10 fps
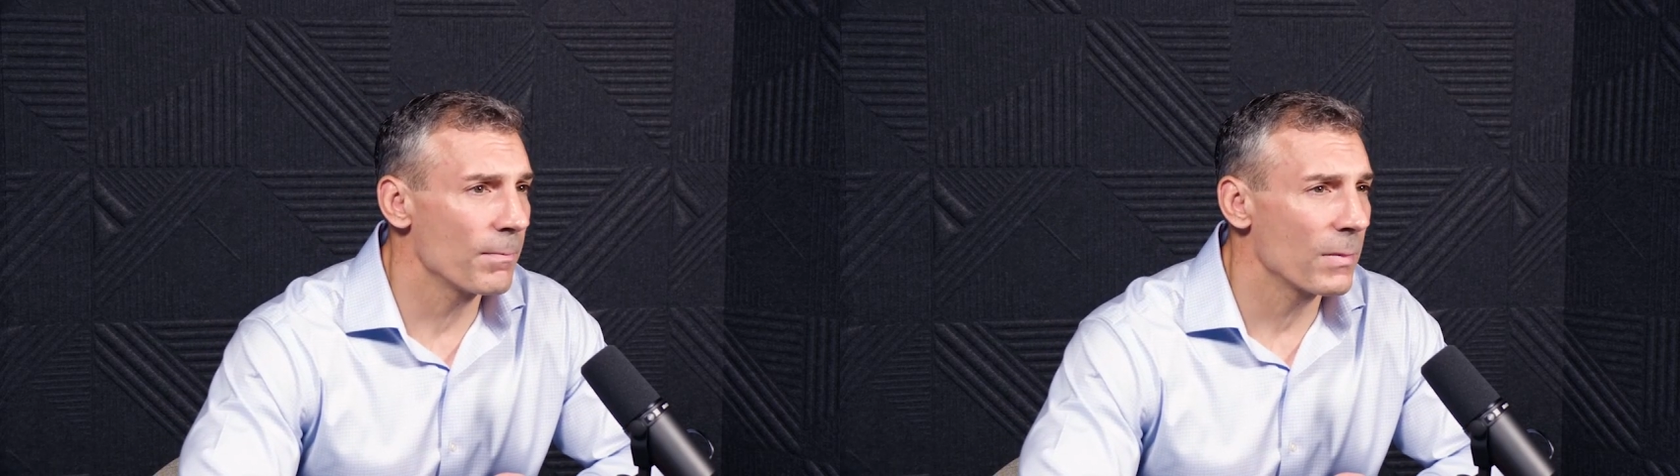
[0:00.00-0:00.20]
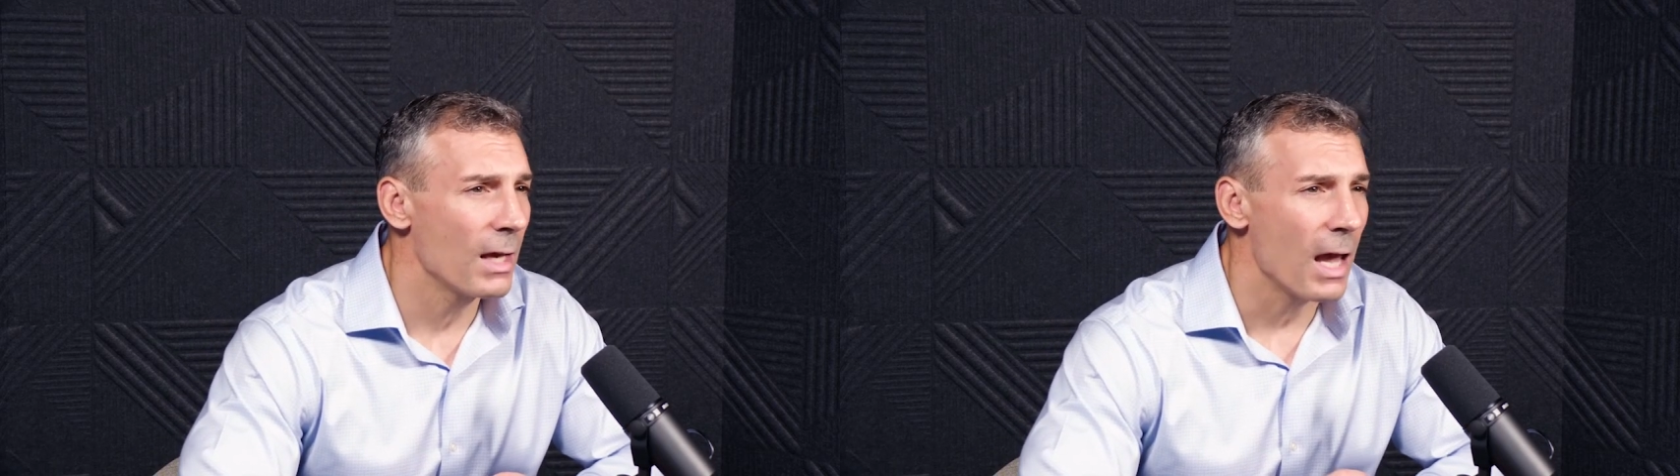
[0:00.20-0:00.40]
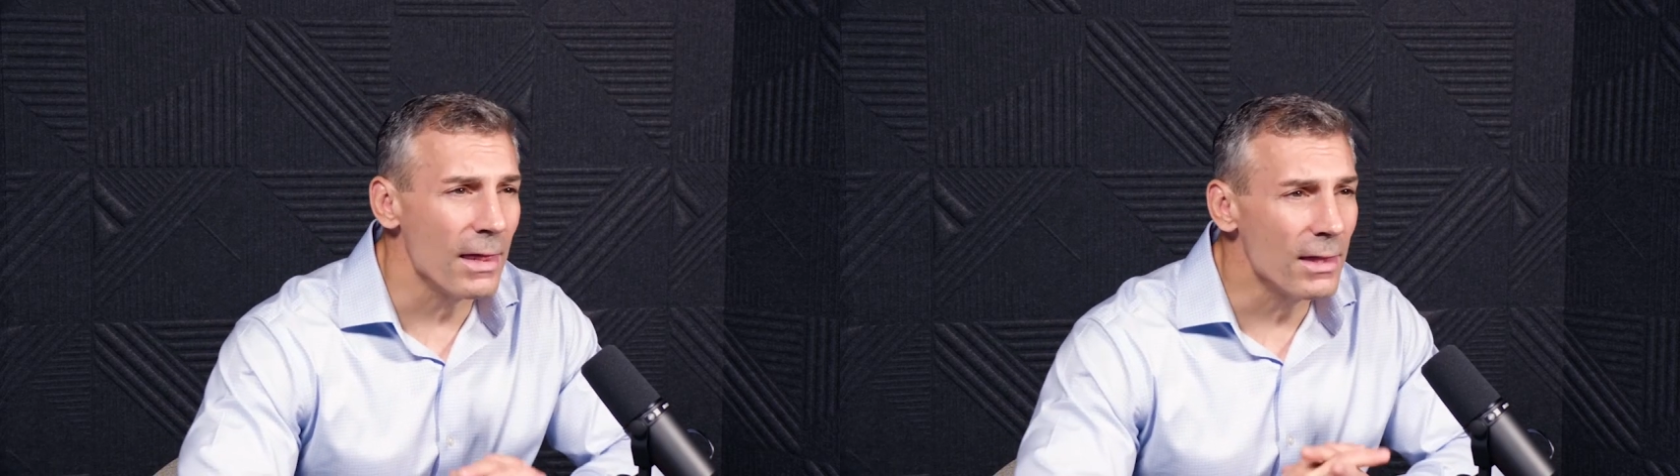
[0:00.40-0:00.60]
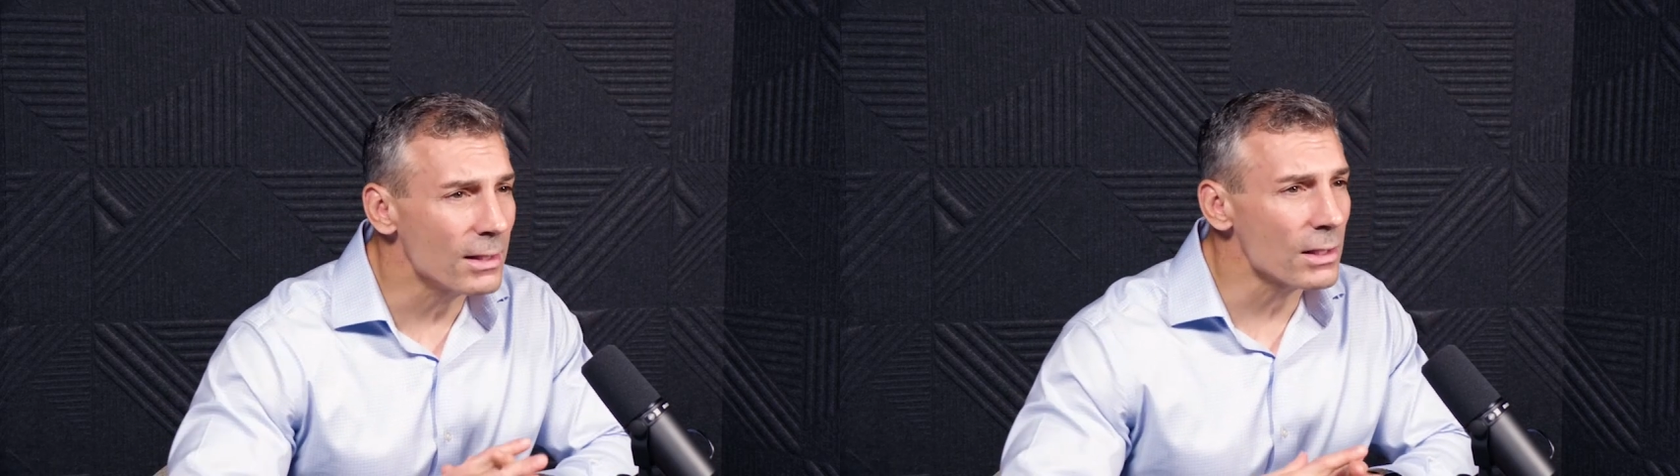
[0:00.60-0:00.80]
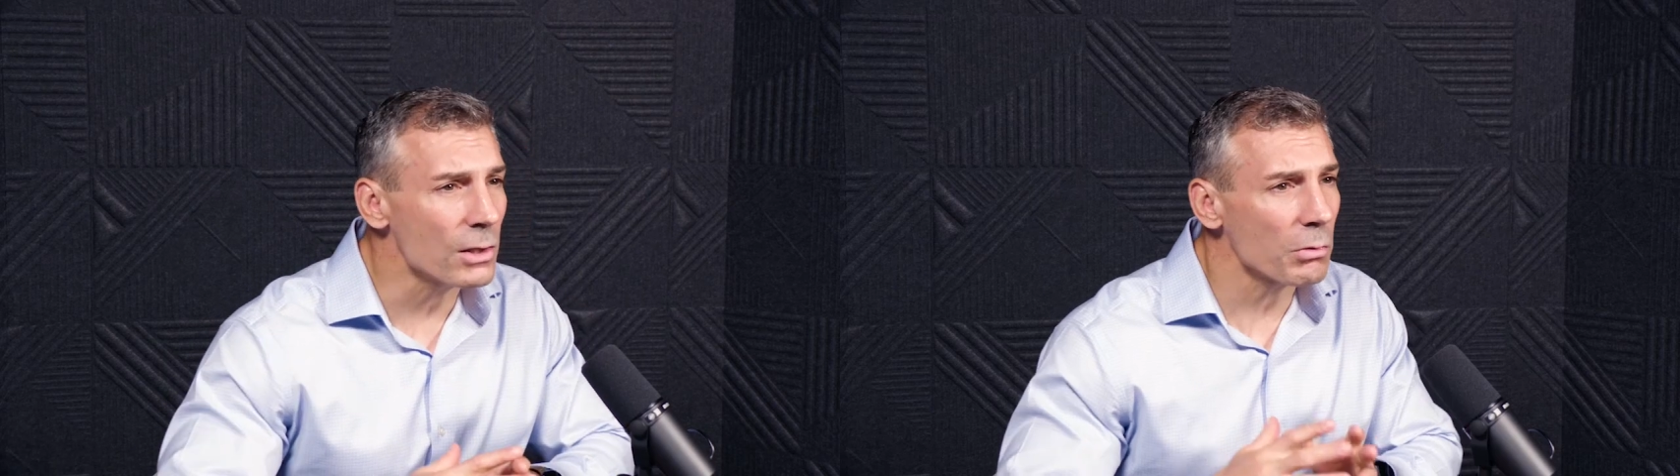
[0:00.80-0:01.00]
And this is
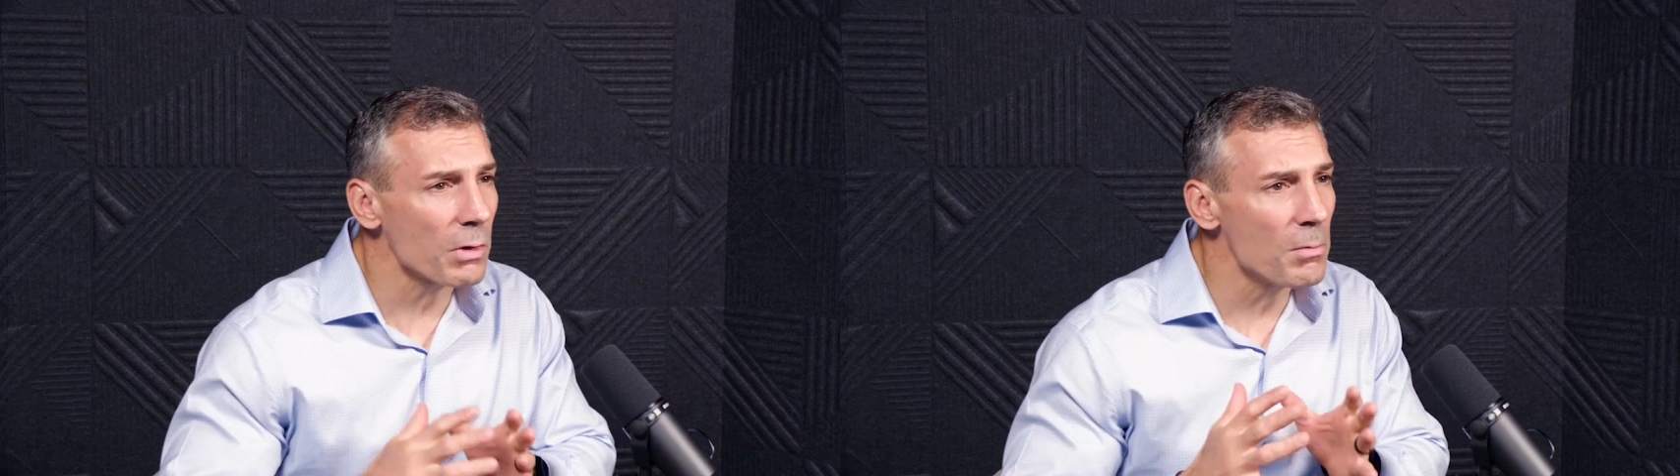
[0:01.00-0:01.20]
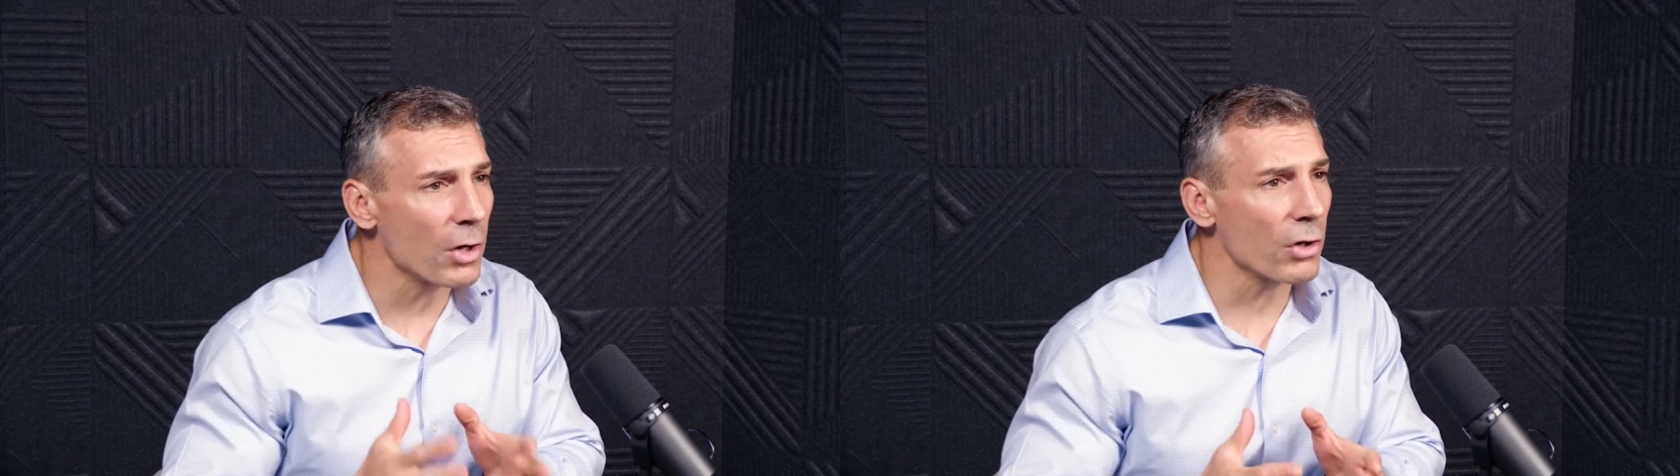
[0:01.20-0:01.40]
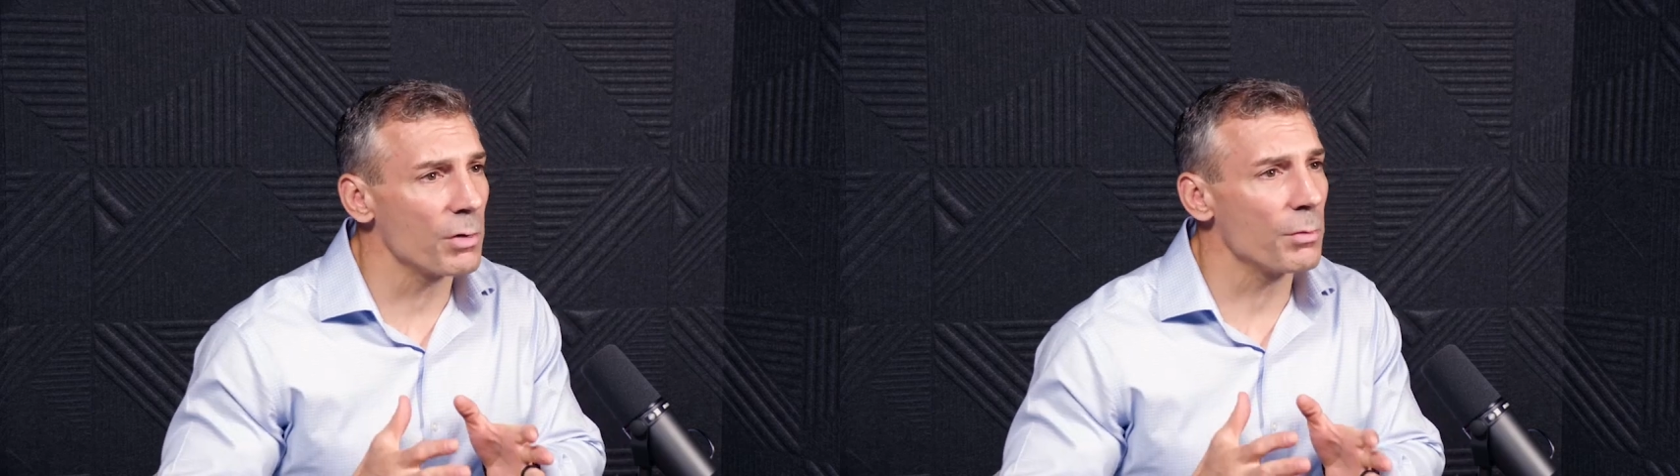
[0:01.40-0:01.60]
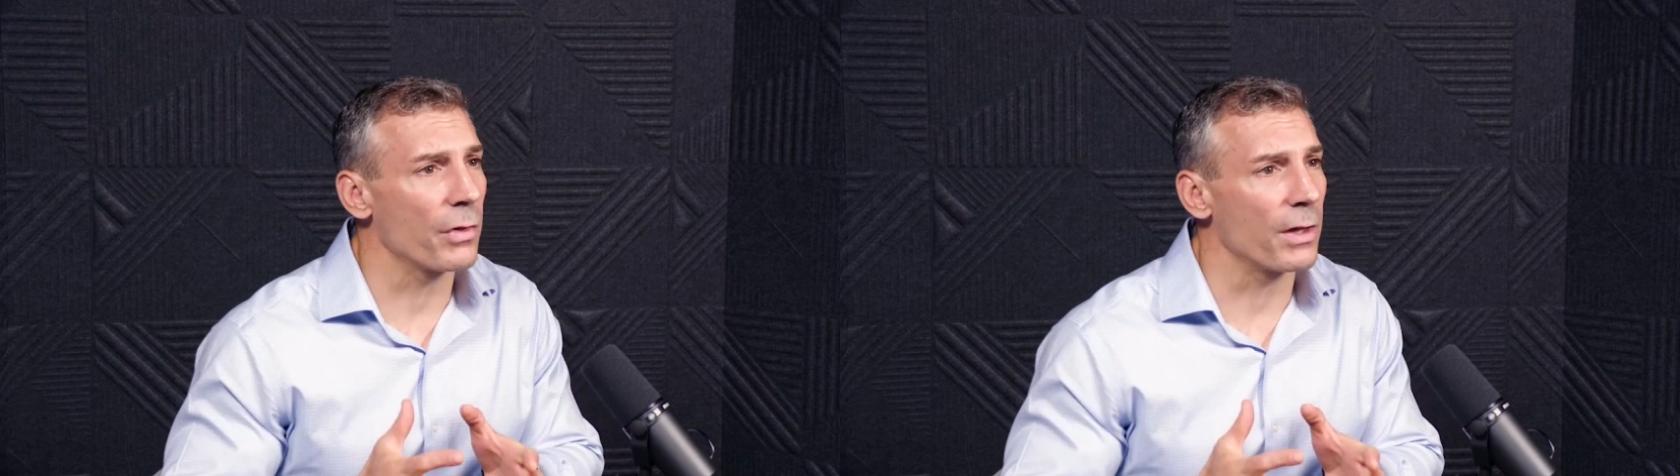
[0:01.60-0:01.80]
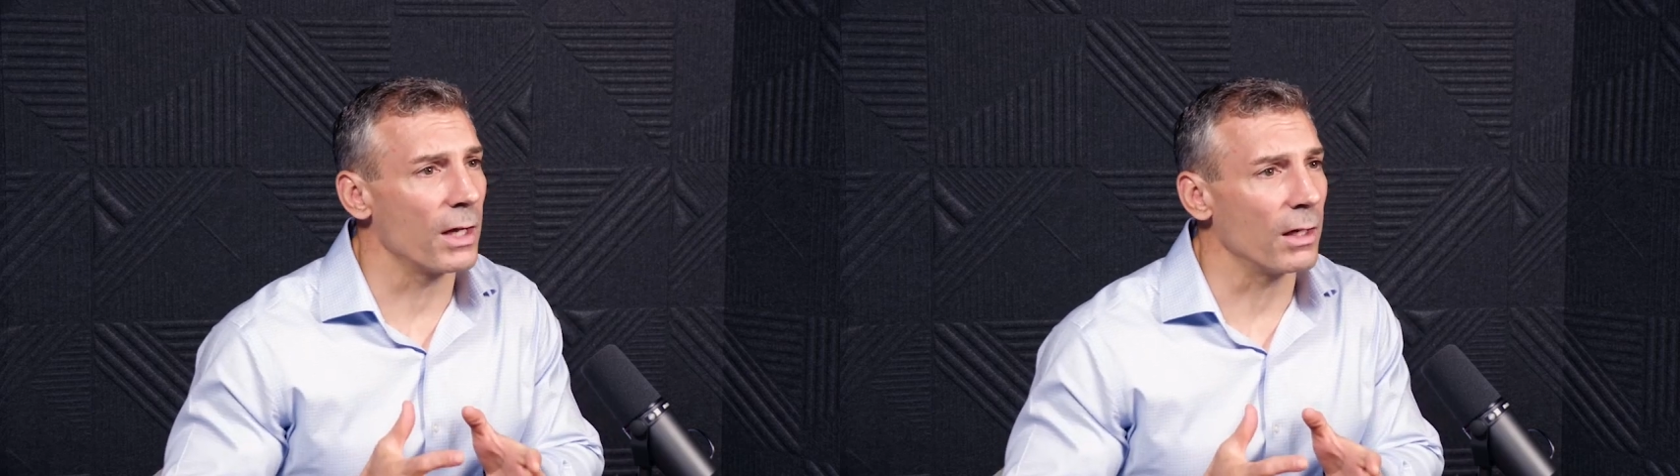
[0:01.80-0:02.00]
a remarkable
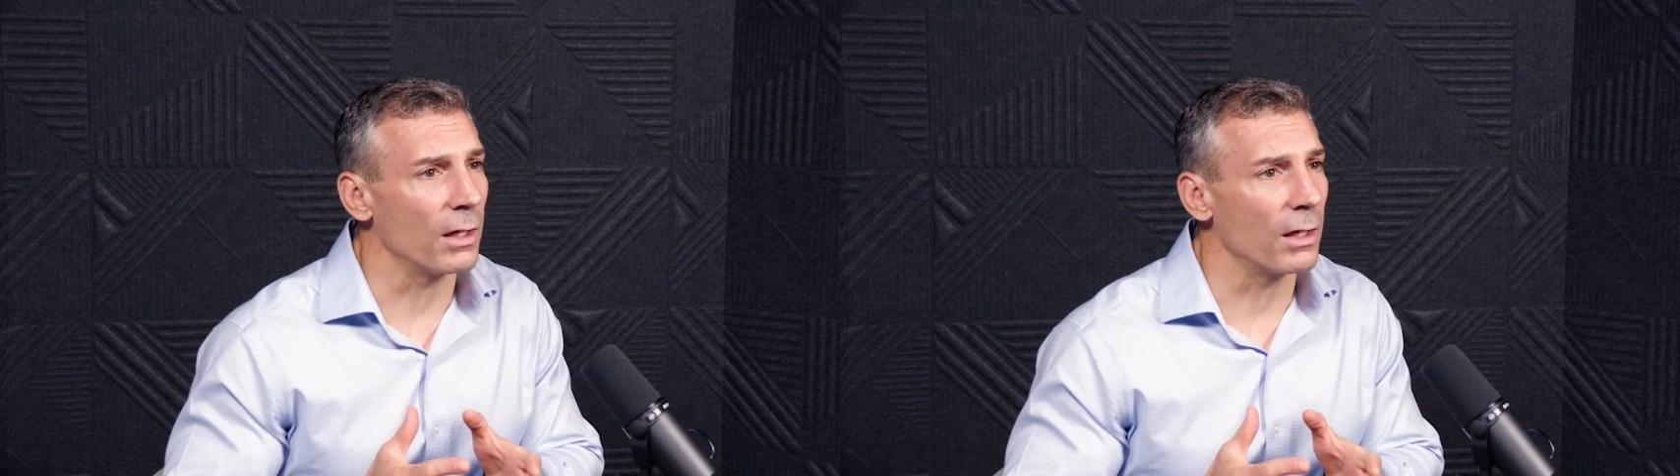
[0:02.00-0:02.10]
thing,